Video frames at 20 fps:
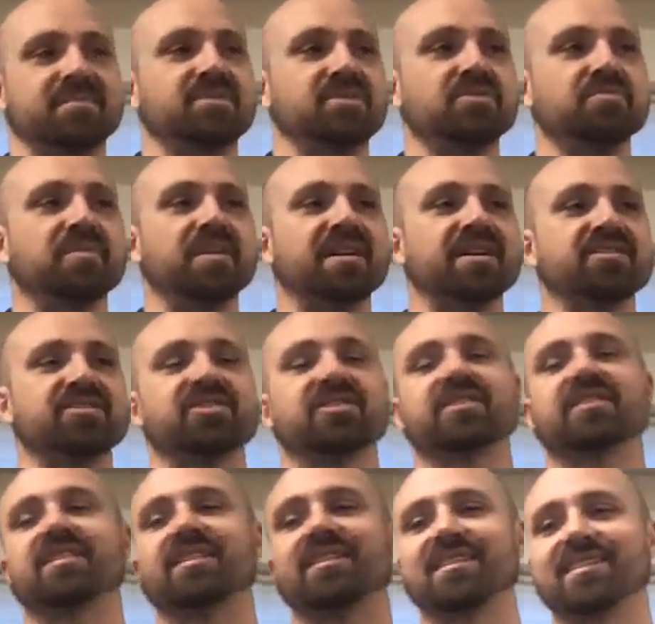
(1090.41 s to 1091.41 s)
Too much.
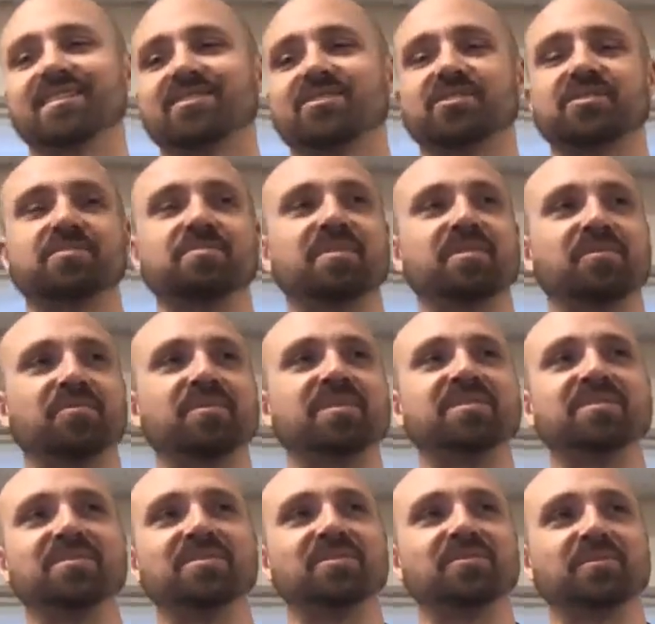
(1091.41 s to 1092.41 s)
Shows him a
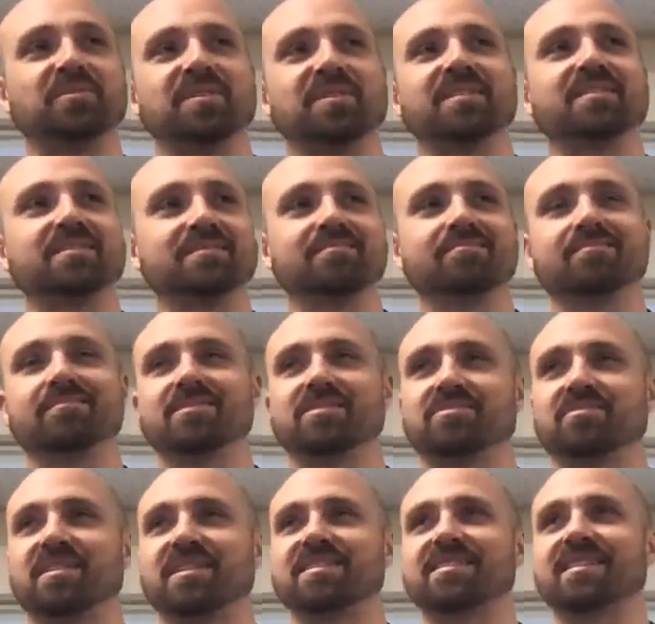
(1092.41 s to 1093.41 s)
323. It's the
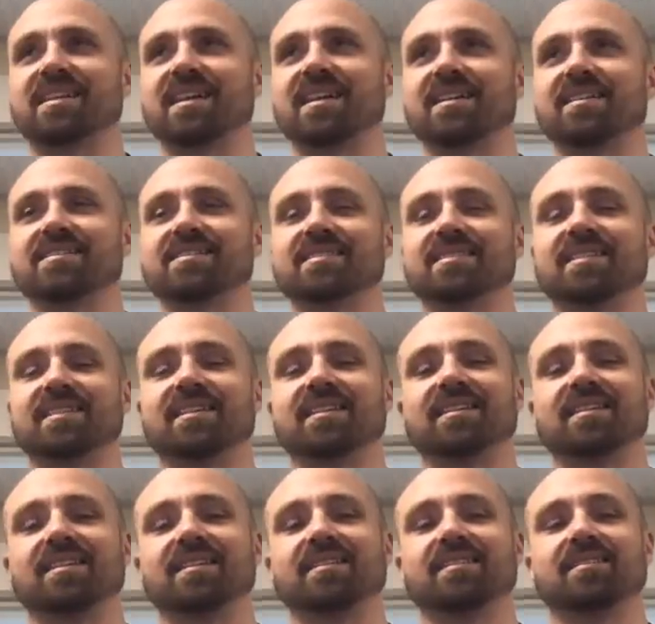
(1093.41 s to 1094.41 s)
right size.
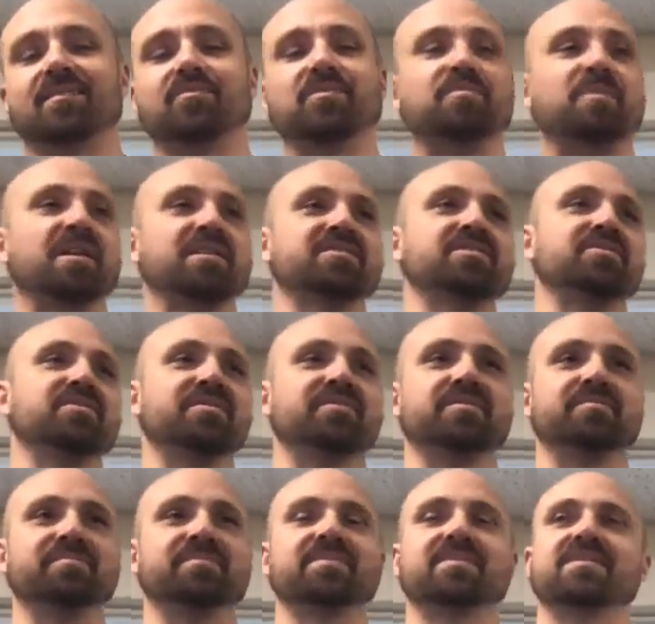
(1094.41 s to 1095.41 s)
We bought 2 of
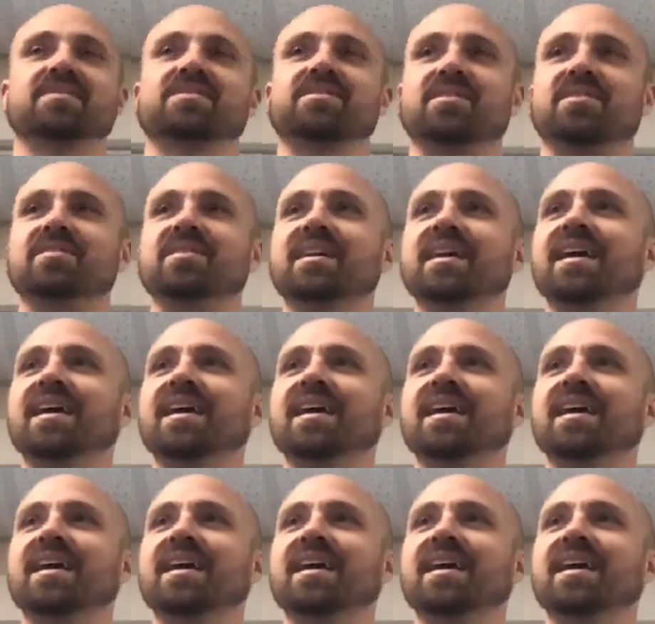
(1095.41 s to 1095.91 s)
them. So